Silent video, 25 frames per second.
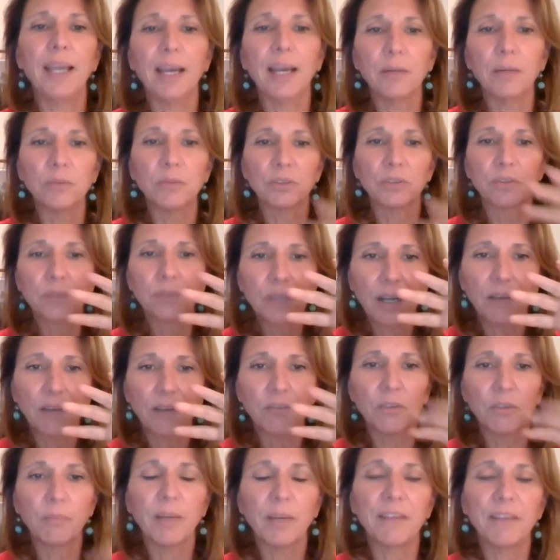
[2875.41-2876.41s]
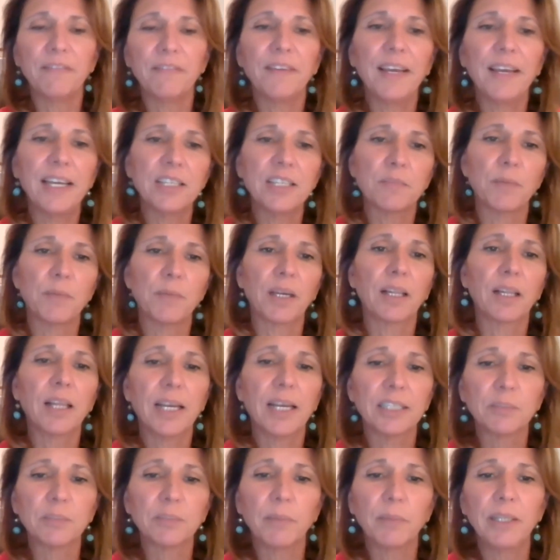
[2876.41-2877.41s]
I was covering my face, my
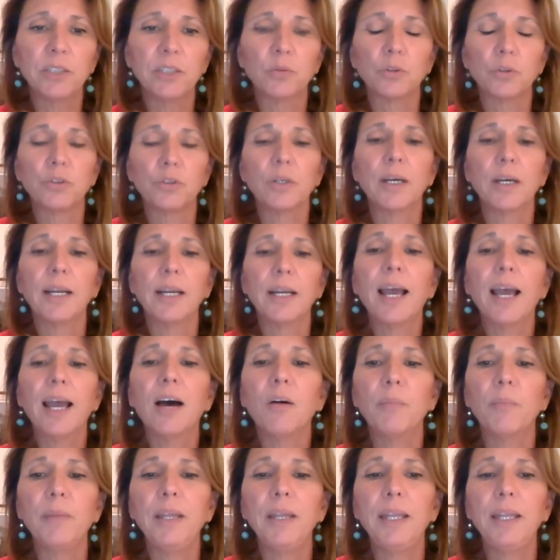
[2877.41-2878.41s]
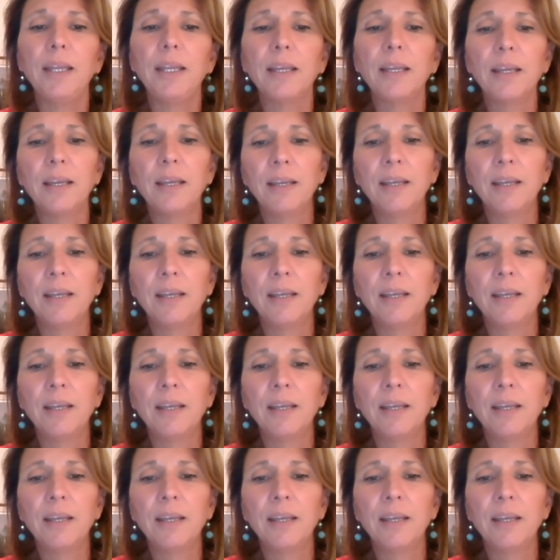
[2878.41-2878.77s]
classmates were trying to help me.